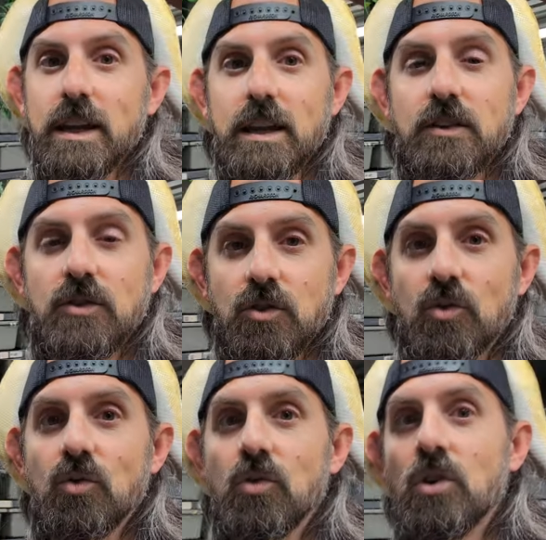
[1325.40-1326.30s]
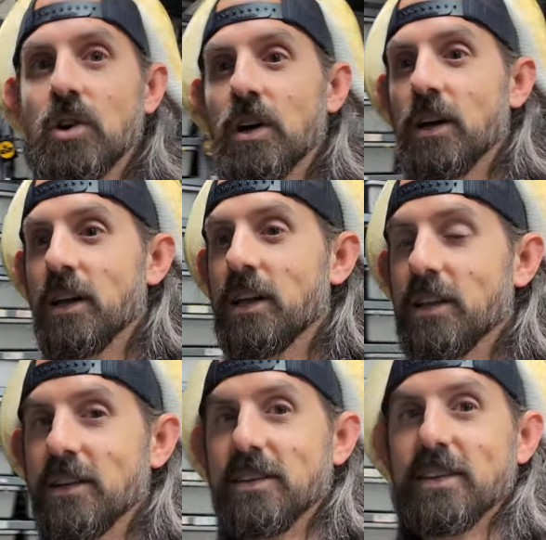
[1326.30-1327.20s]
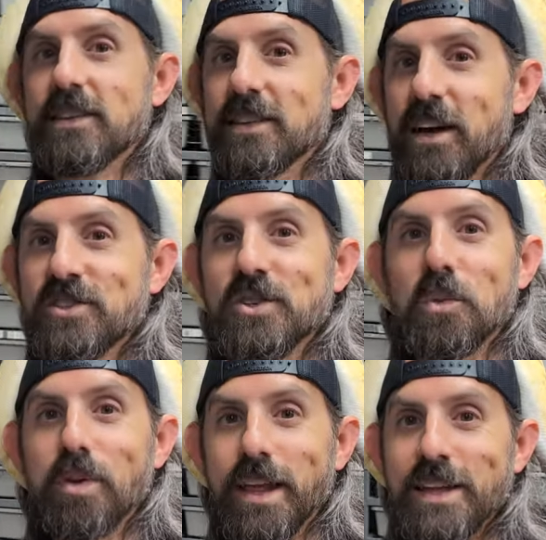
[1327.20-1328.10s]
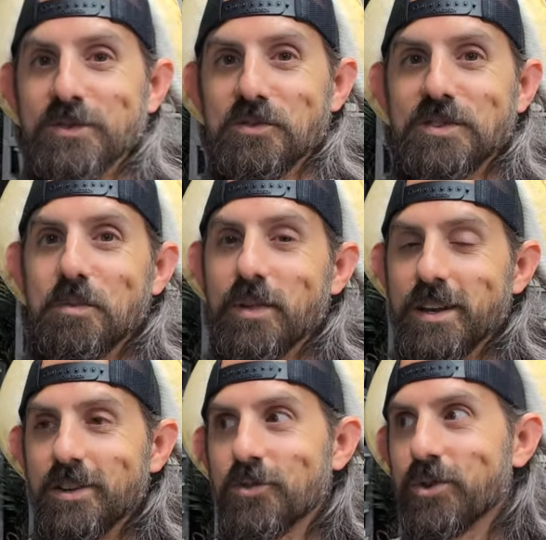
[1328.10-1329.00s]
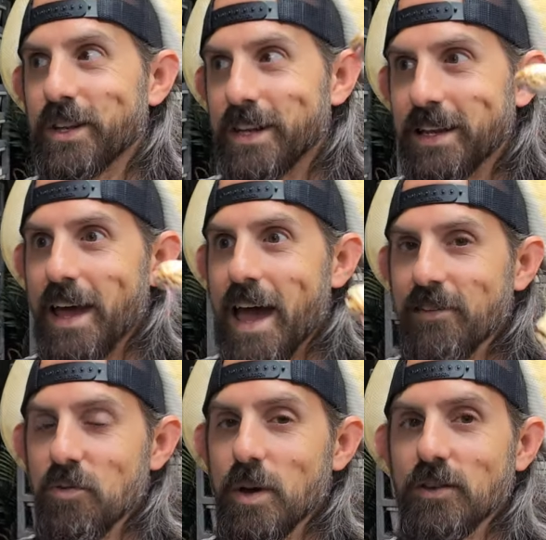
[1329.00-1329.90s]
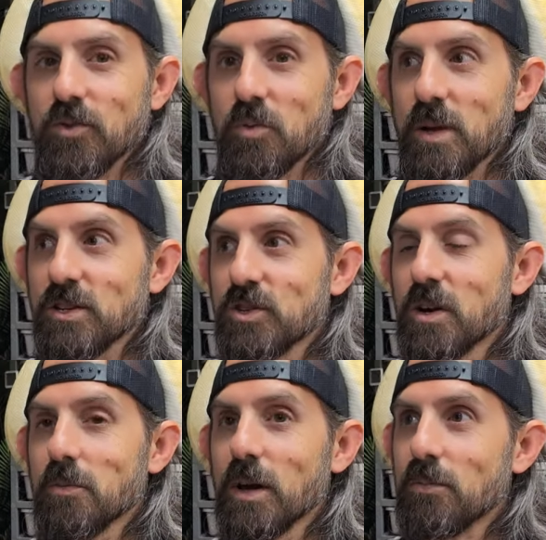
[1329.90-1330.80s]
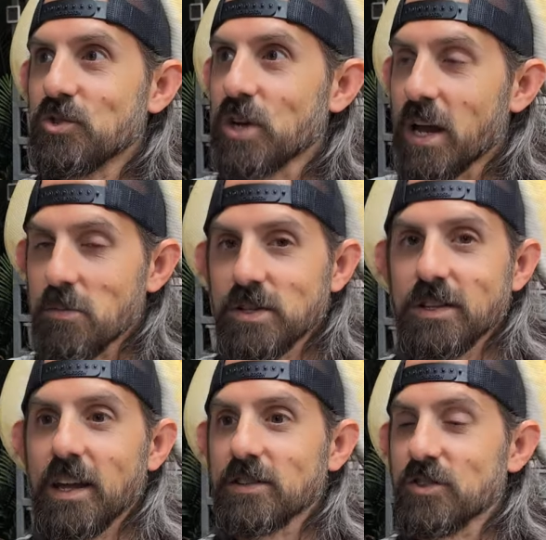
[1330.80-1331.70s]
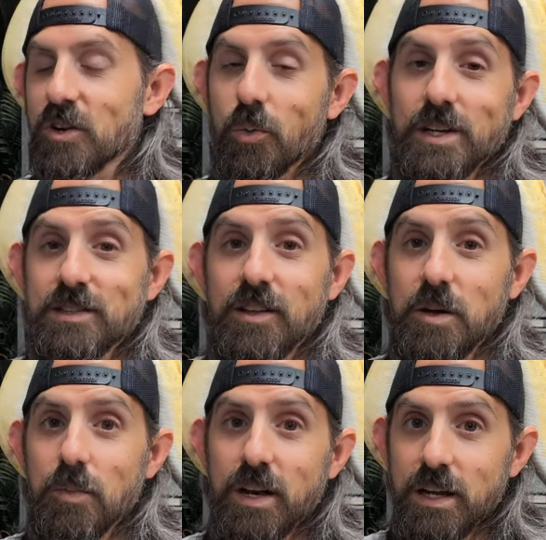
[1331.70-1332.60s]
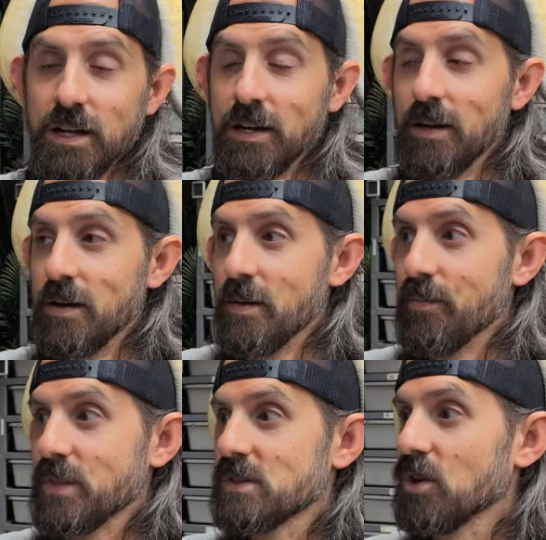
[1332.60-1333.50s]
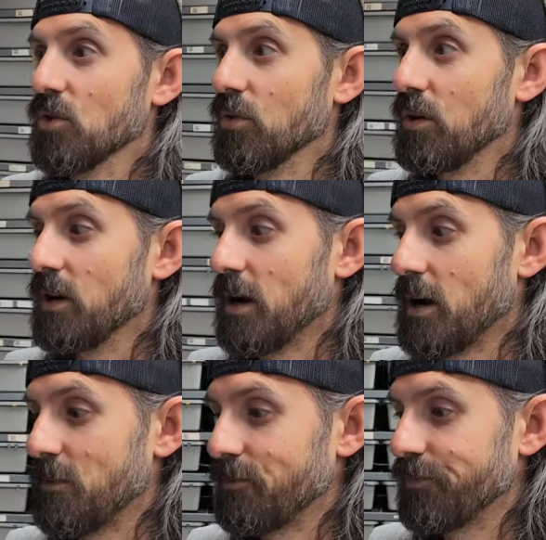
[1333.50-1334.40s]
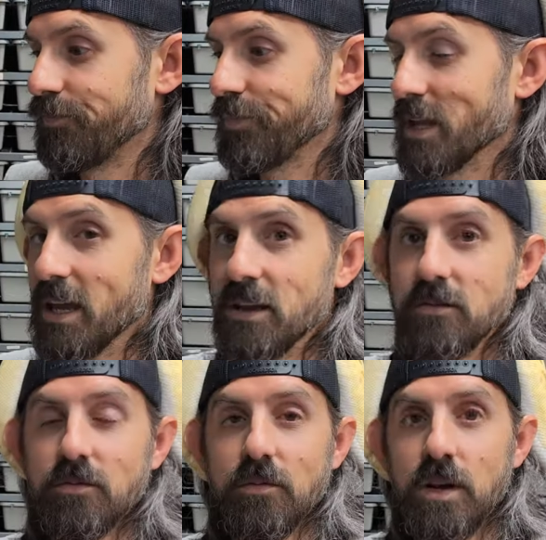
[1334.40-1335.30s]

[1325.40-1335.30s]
need to discuss your plans with somebody. You really need to have a mentor, because you're going to make giant mistakes and you're going to waste a lot of money. So again,